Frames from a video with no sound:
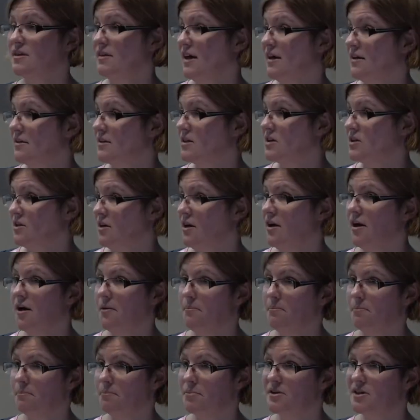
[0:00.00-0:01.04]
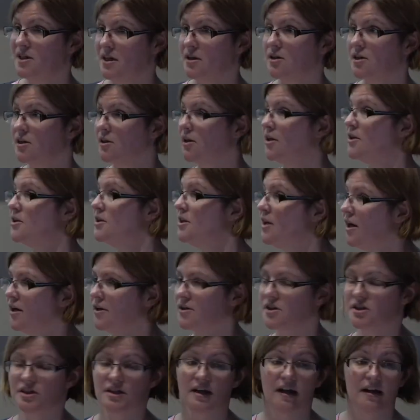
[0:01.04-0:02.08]
that particular
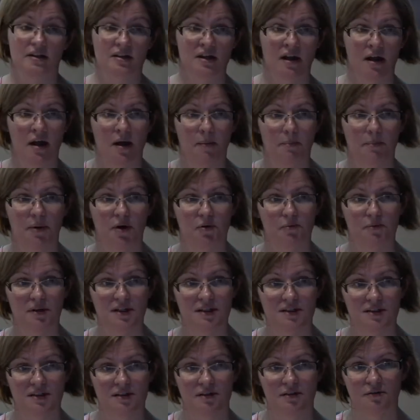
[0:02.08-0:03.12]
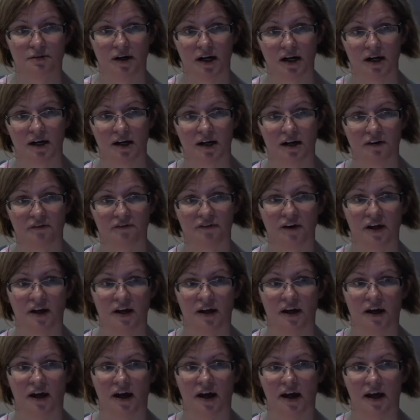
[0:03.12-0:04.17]
nut yet, but we do have
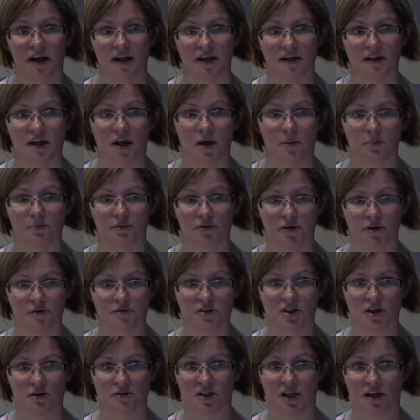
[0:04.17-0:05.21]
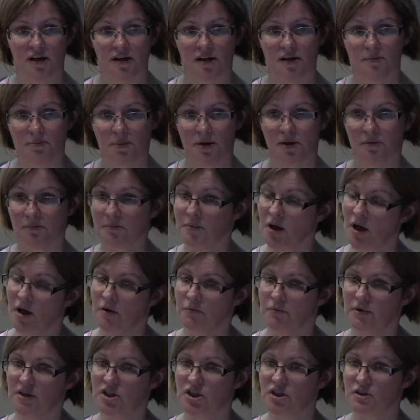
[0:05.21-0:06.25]
a prototype
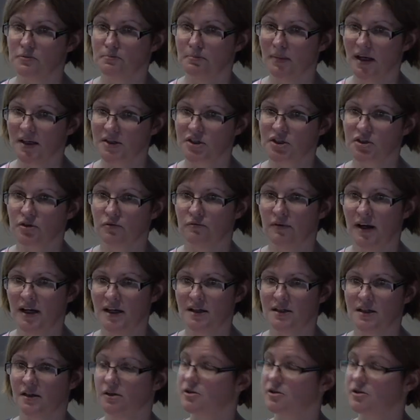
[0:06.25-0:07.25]
which is masquerading